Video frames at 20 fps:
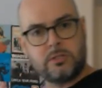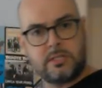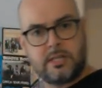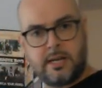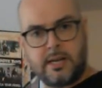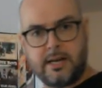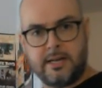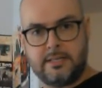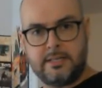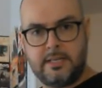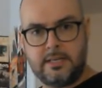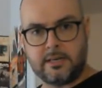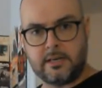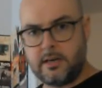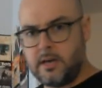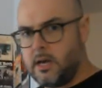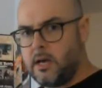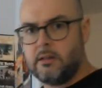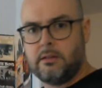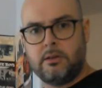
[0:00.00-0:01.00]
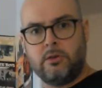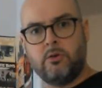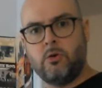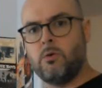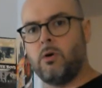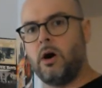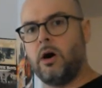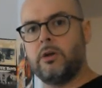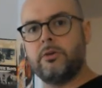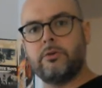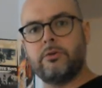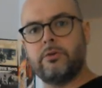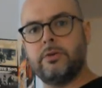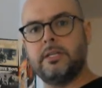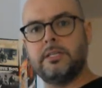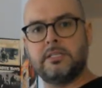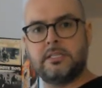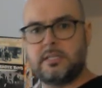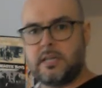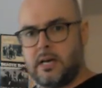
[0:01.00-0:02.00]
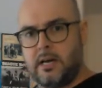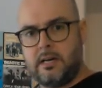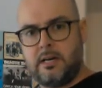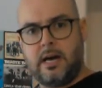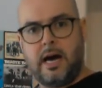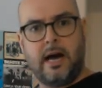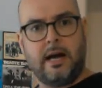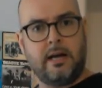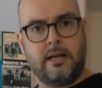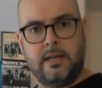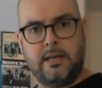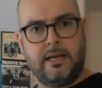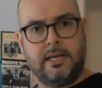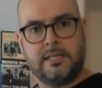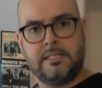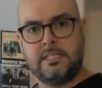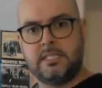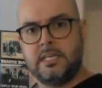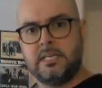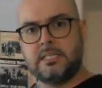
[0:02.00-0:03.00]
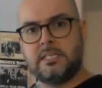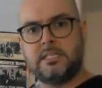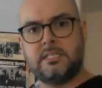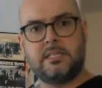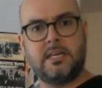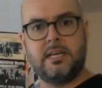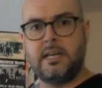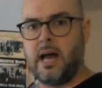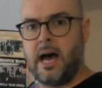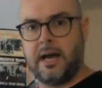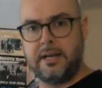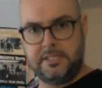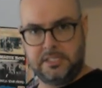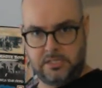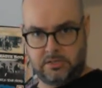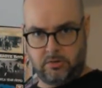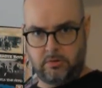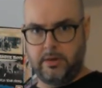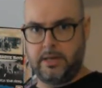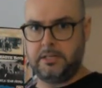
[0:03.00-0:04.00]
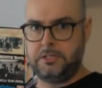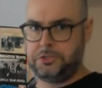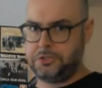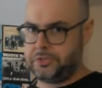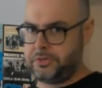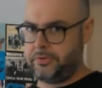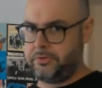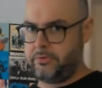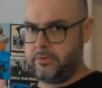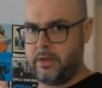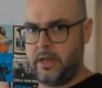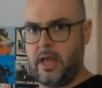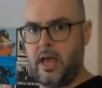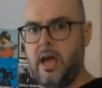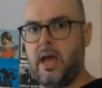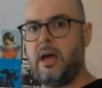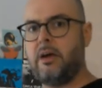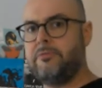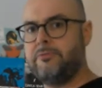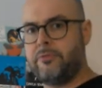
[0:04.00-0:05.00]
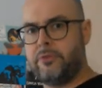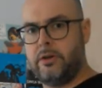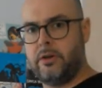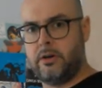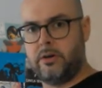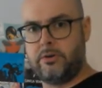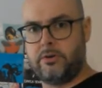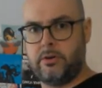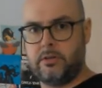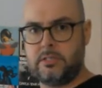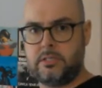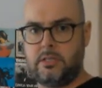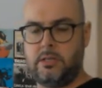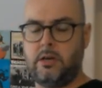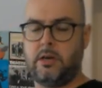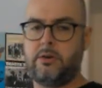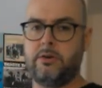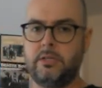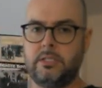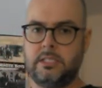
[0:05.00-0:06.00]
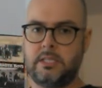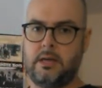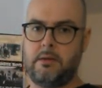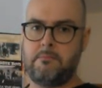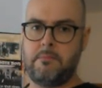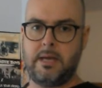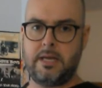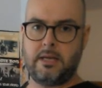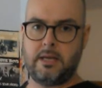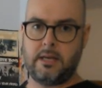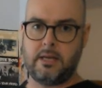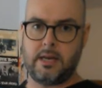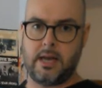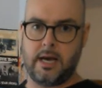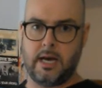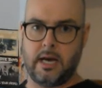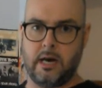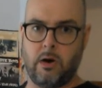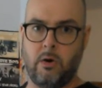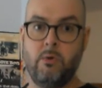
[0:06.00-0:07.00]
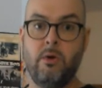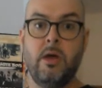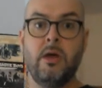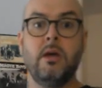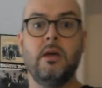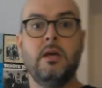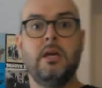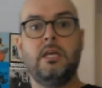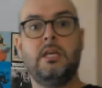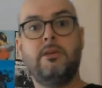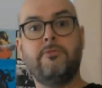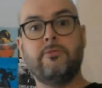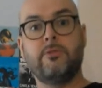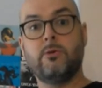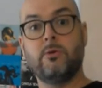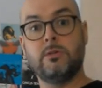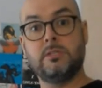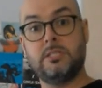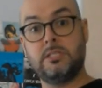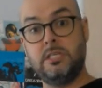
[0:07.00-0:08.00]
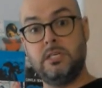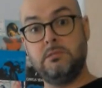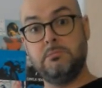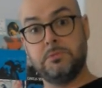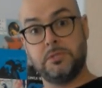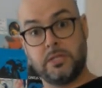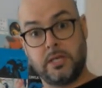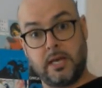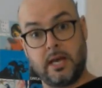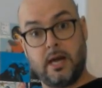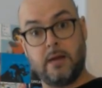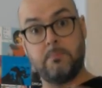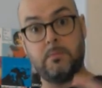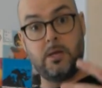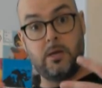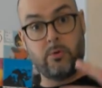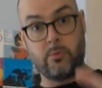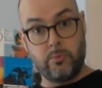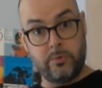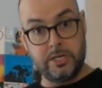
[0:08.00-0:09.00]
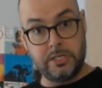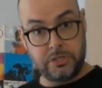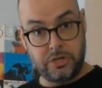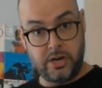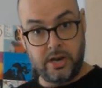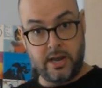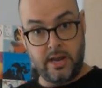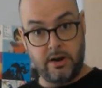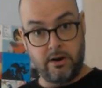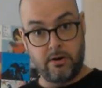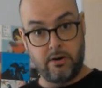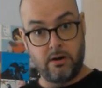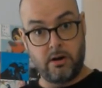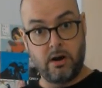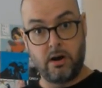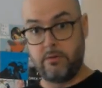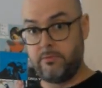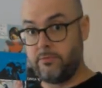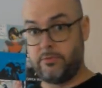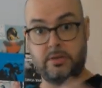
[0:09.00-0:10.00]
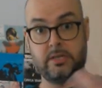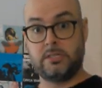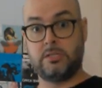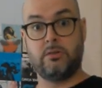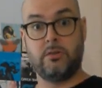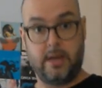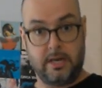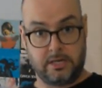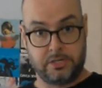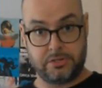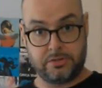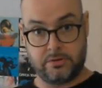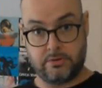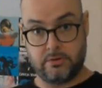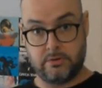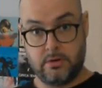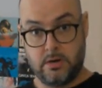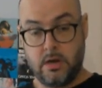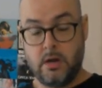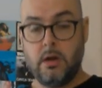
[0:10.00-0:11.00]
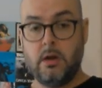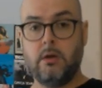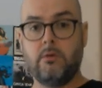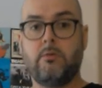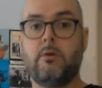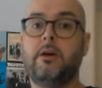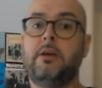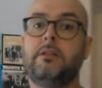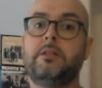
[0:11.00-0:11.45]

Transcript: that idea that no utterance uh, exists in isolation. That every utterance, the utterance I'm making now, even though it seems like I'm the originator of this lecture, right?